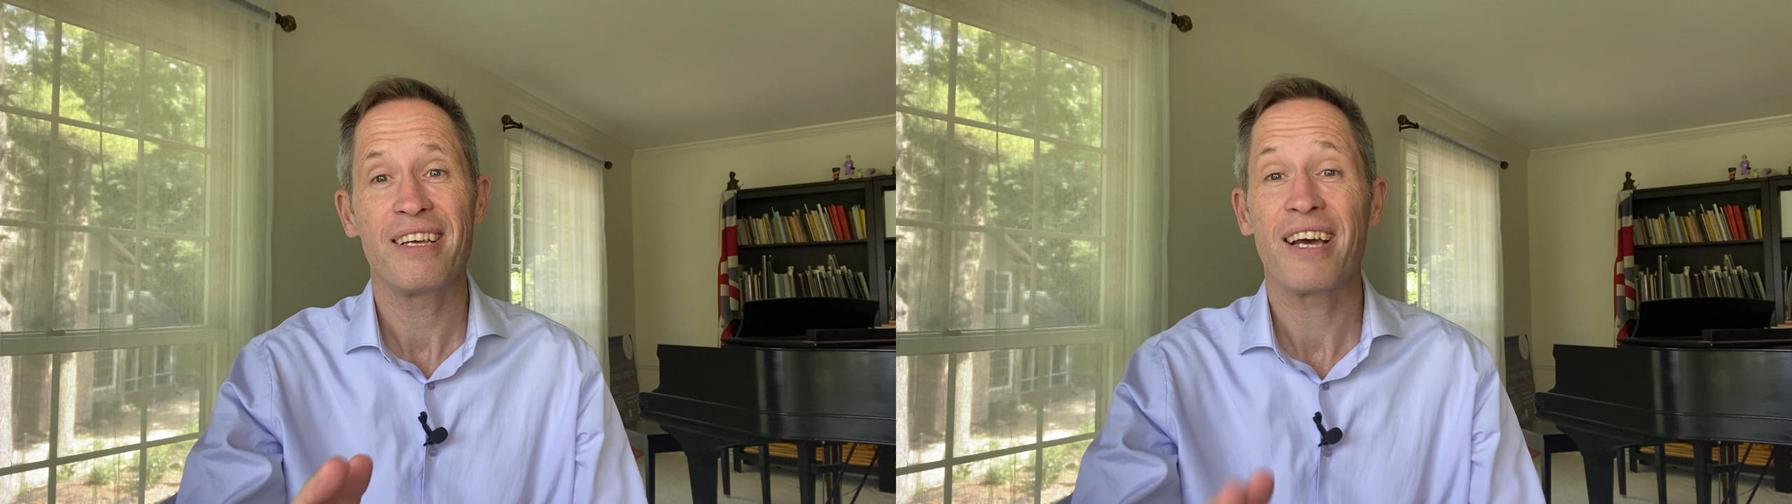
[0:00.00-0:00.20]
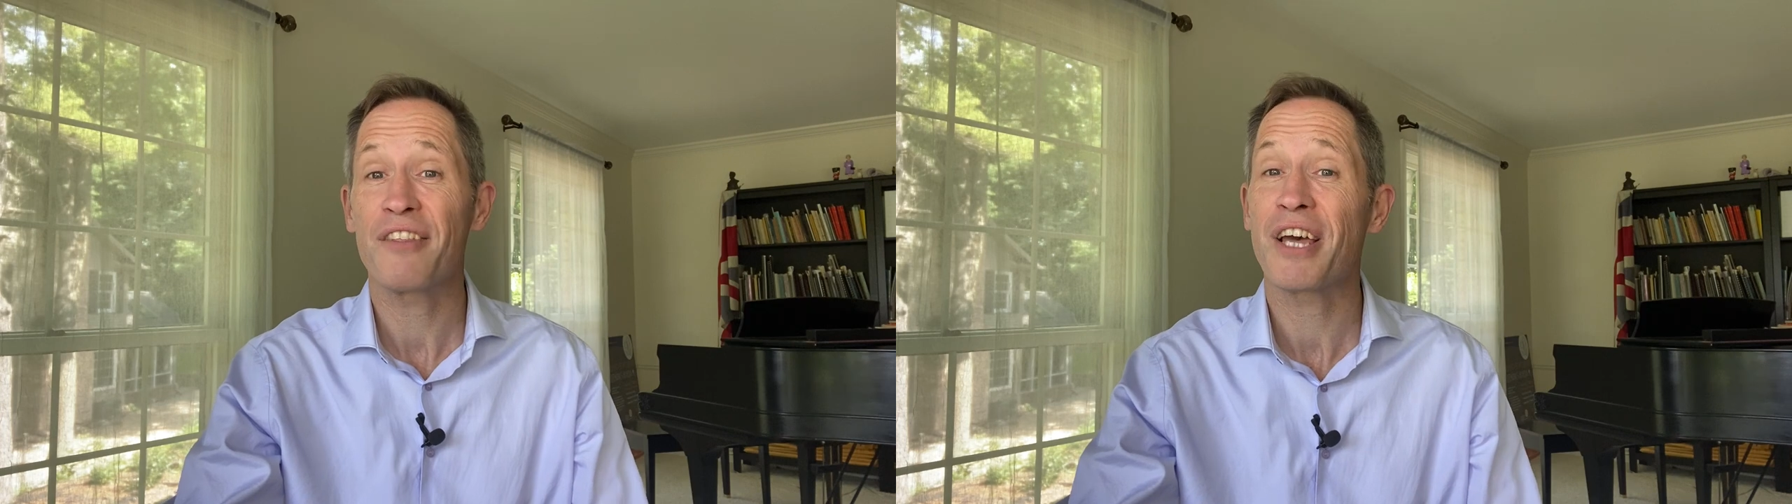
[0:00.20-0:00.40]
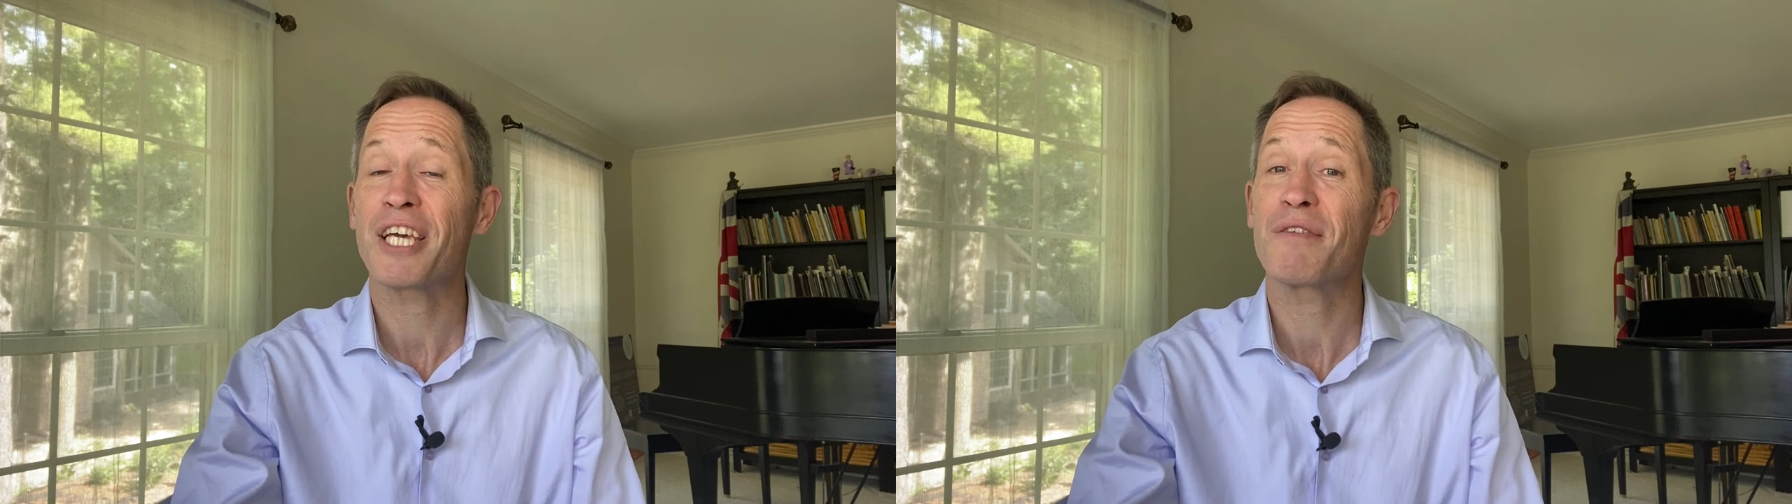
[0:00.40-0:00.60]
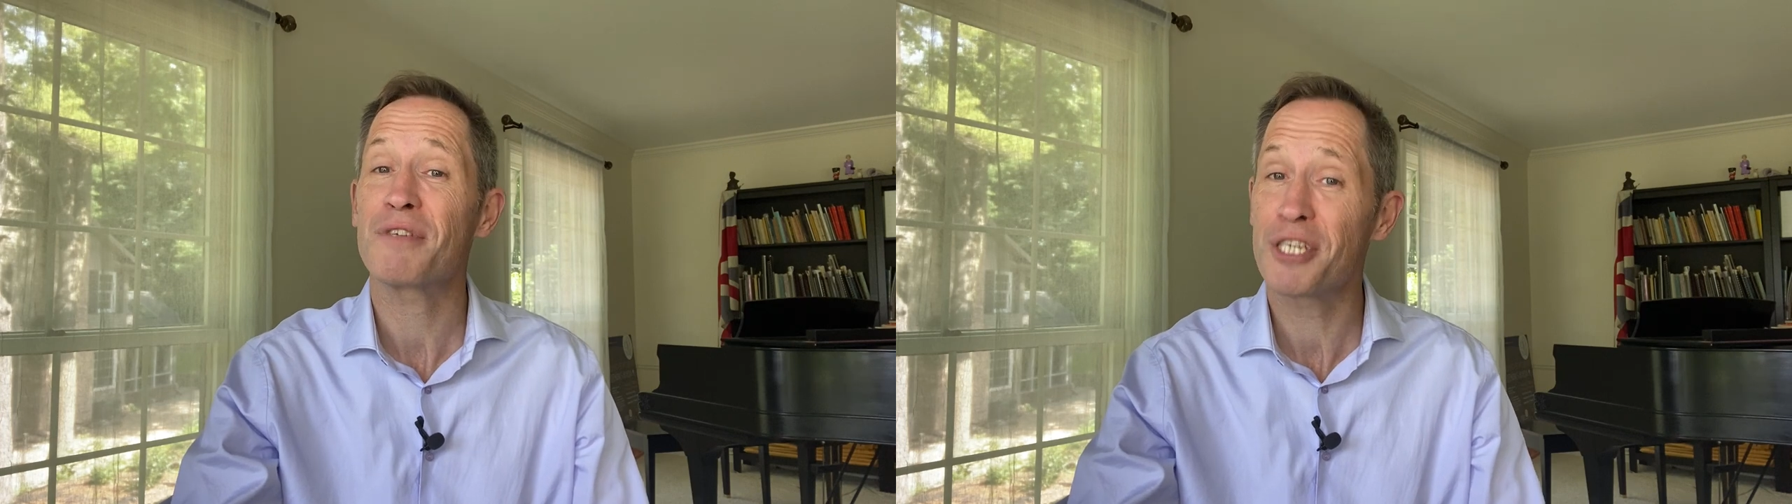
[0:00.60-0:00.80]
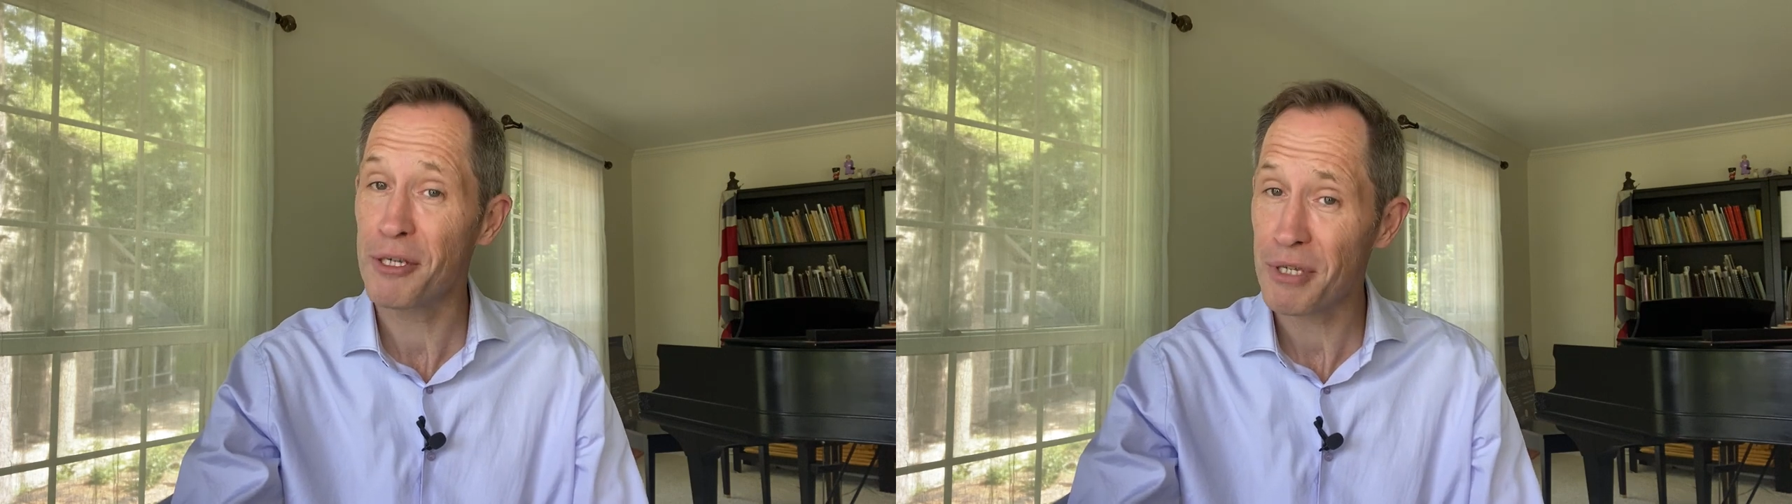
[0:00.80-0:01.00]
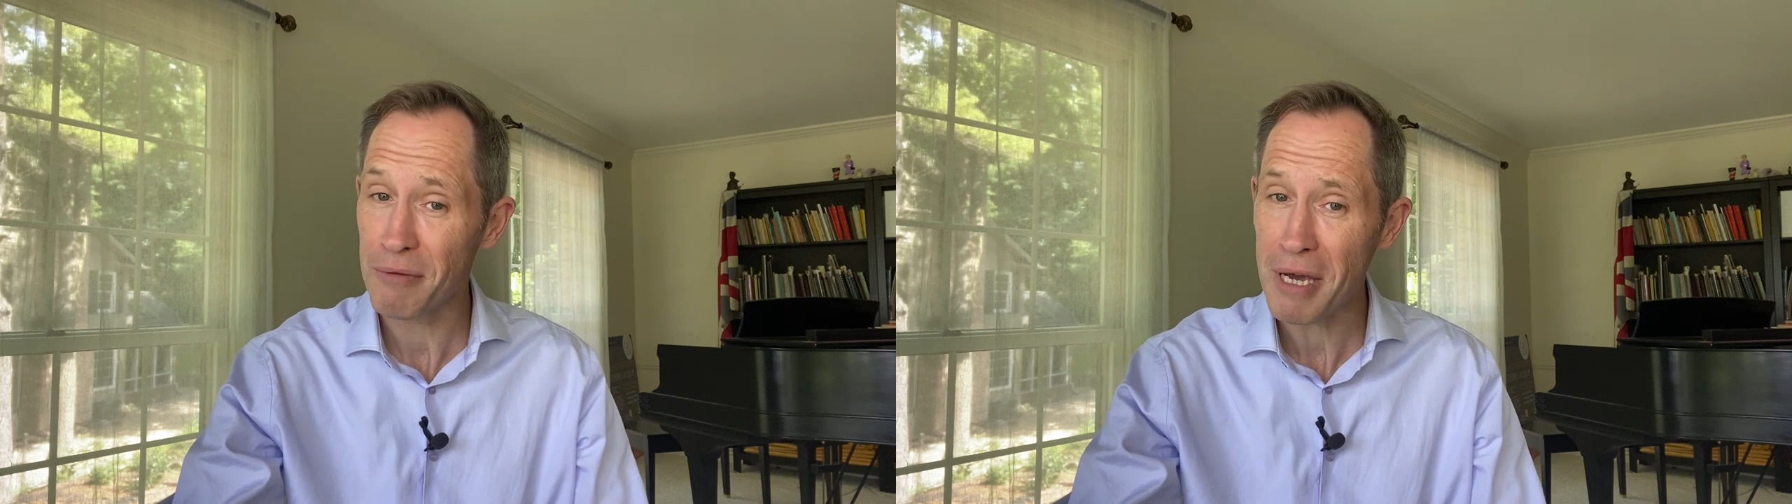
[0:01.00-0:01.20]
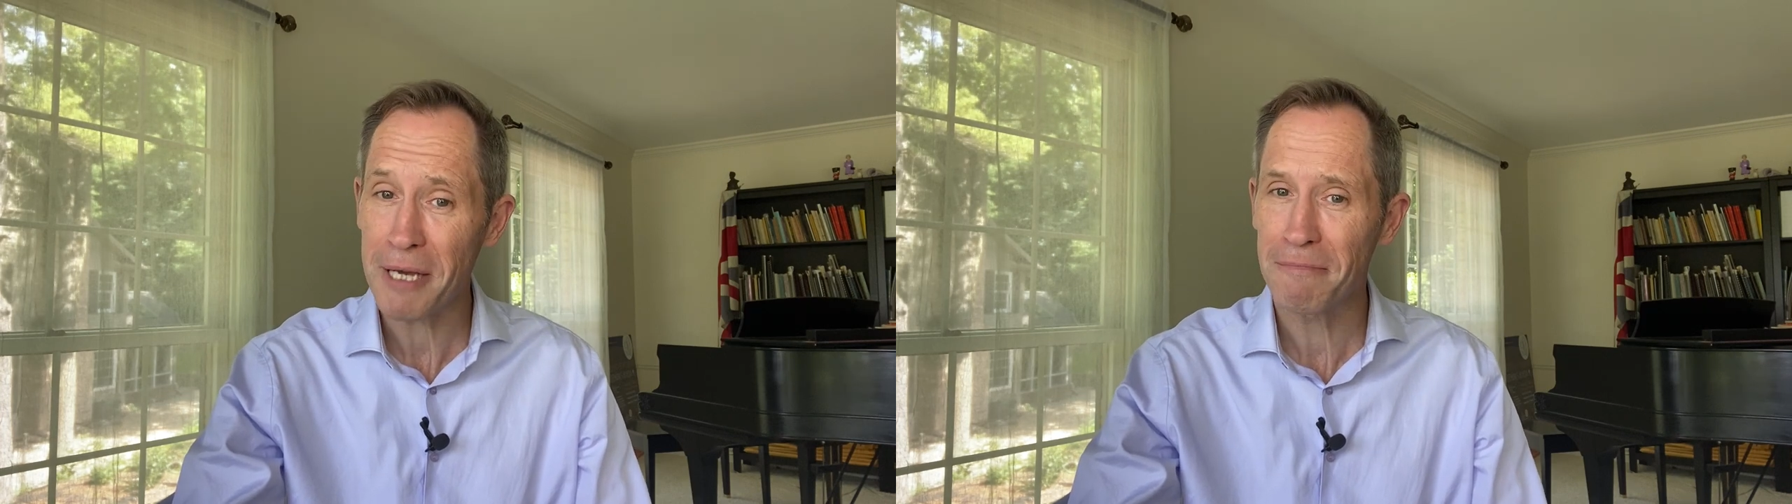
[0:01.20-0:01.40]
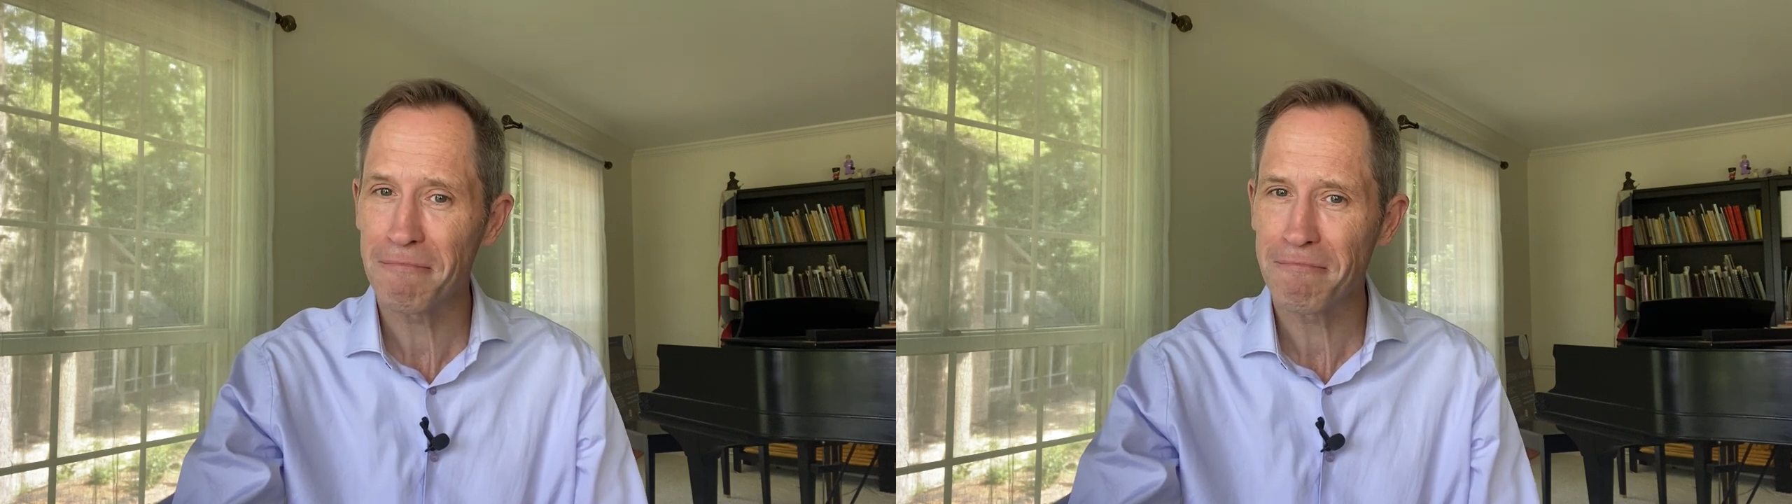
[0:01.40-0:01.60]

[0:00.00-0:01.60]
And thank you for choosing me.